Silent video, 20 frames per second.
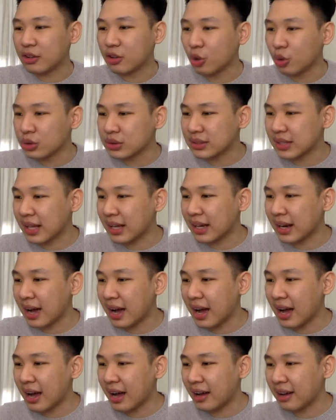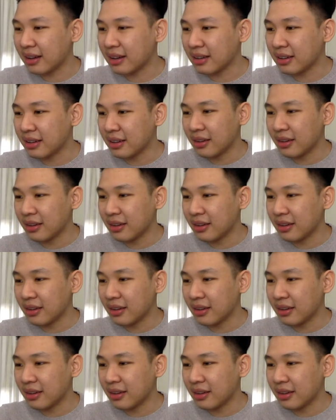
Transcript: Those that are,